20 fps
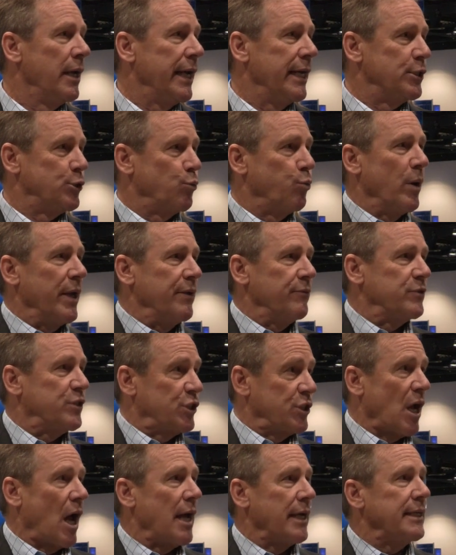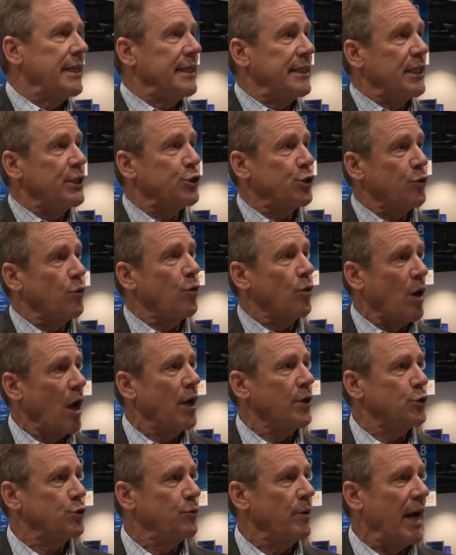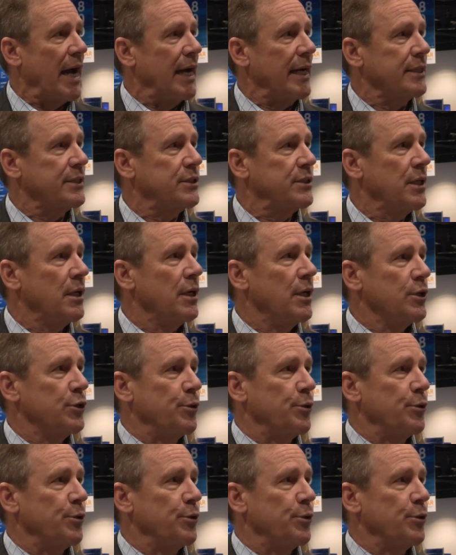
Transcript: is we've signed additional contracts